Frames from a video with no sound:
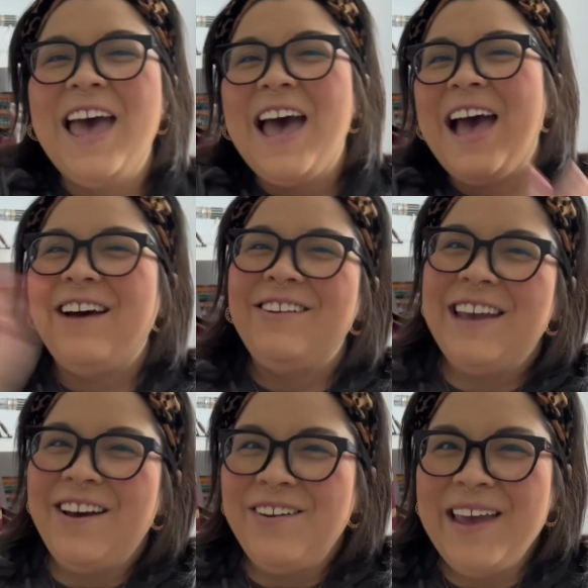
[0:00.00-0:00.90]
Howdy,
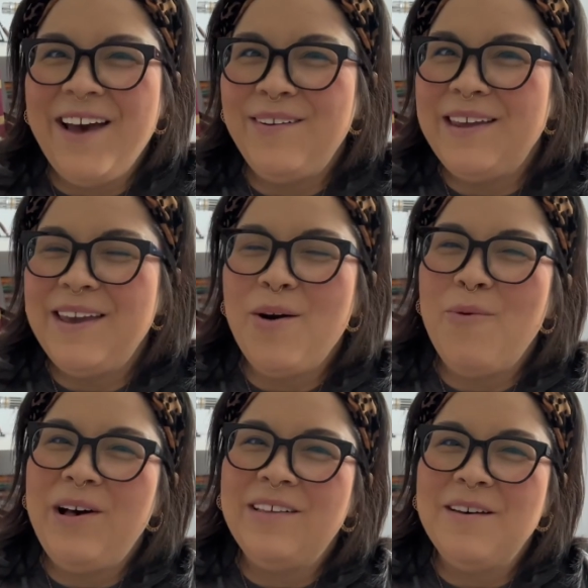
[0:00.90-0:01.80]
howdy, howdy.
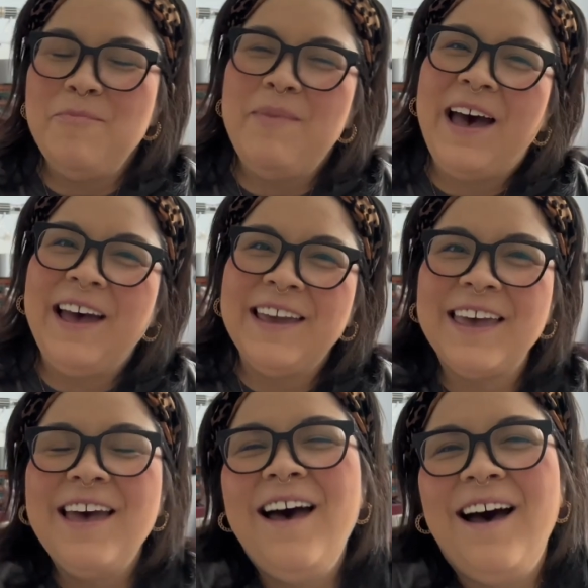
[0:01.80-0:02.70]
Welcome
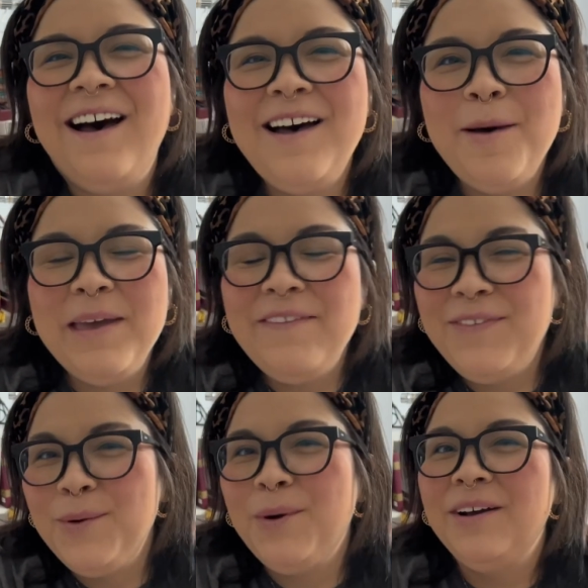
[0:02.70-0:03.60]
back. If
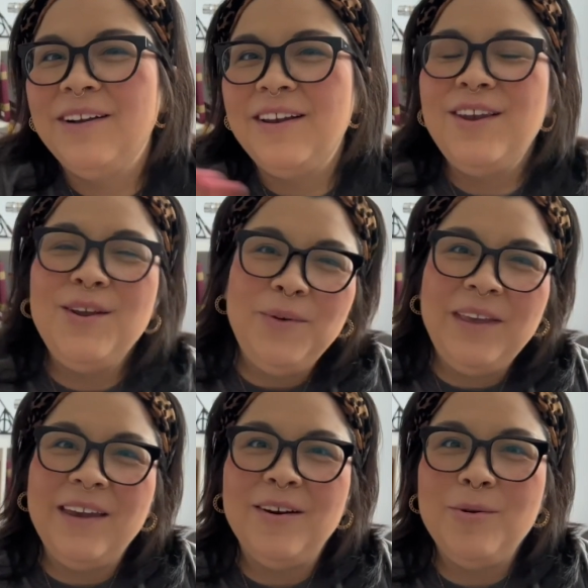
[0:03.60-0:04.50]
you are new
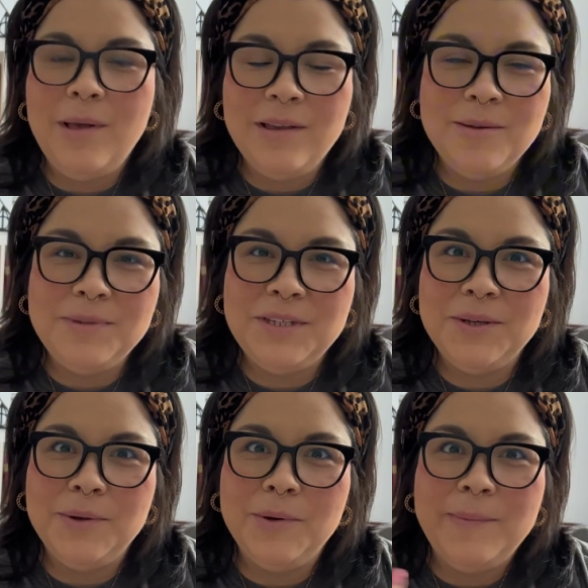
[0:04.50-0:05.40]
here, welcome
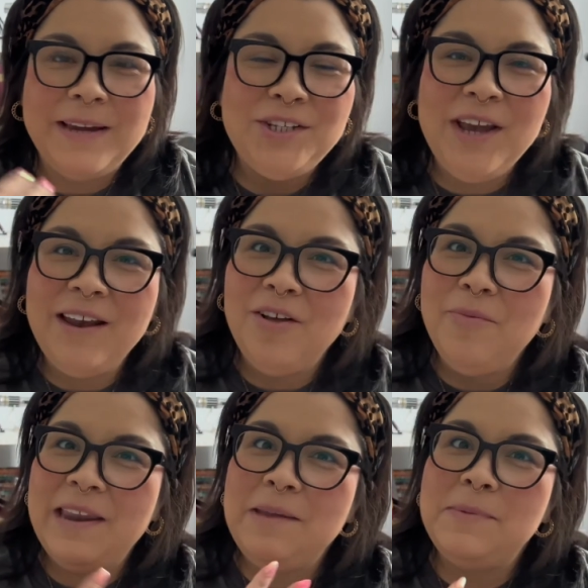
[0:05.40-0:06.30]
to my channel.
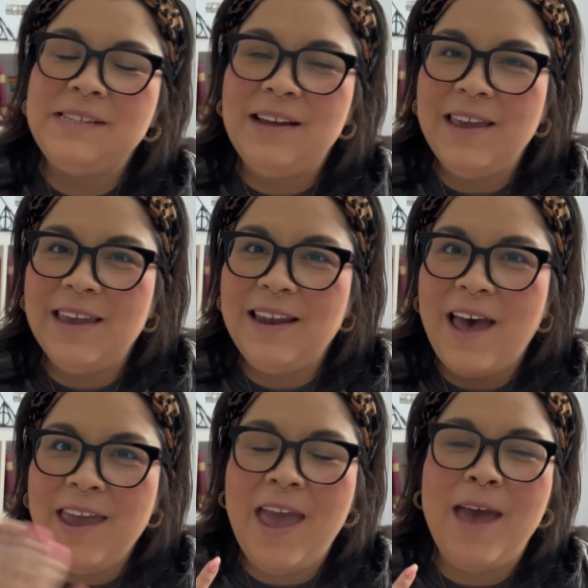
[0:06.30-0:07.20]
My name is Duncan.
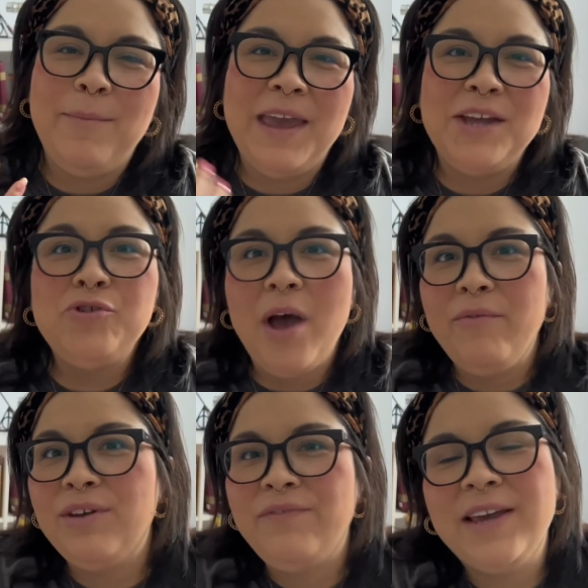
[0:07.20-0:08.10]
I am a
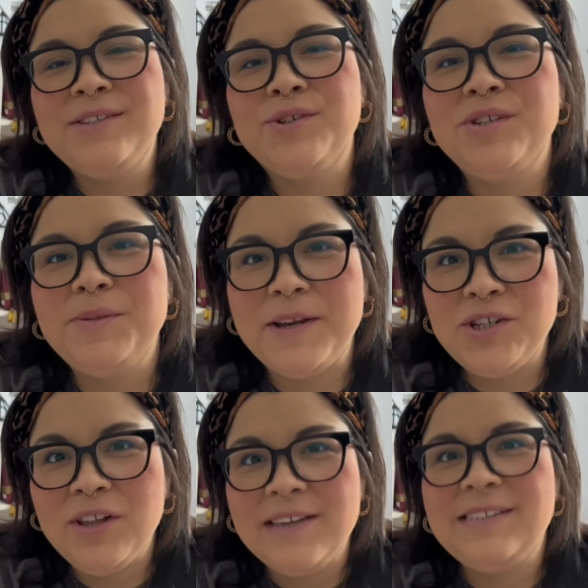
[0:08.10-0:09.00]
travel advisor
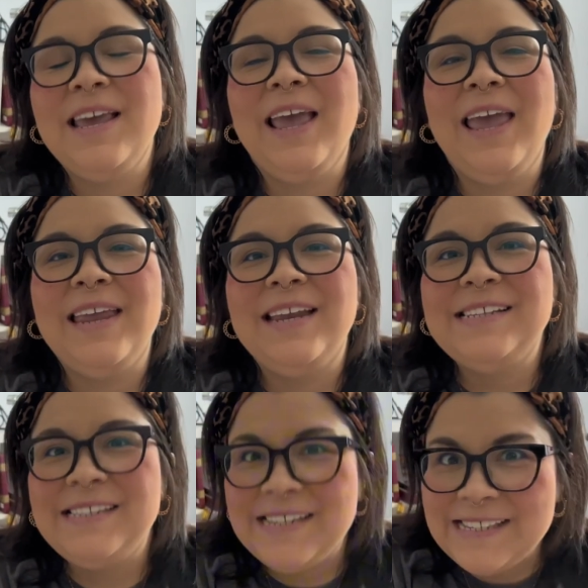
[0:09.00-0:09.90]
specializing
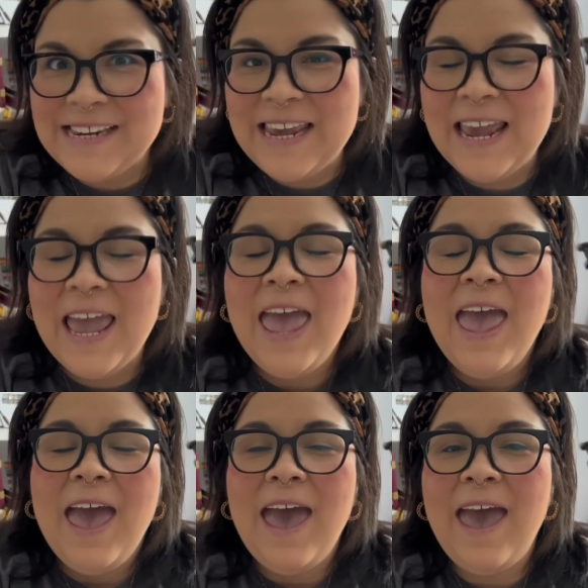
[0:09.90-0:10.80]
in Disney
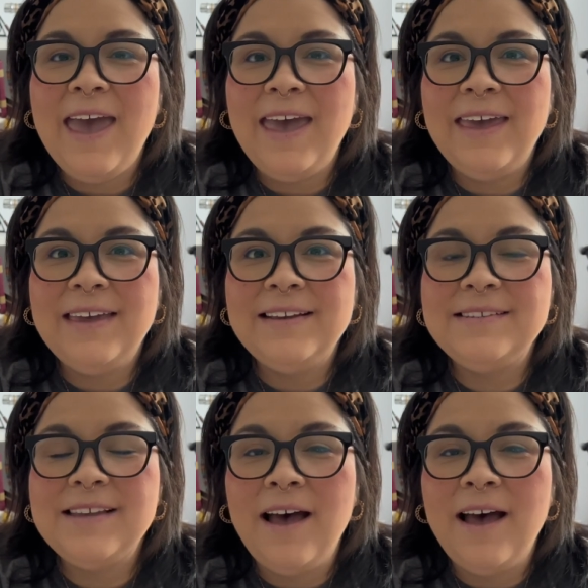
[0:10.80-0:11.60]
and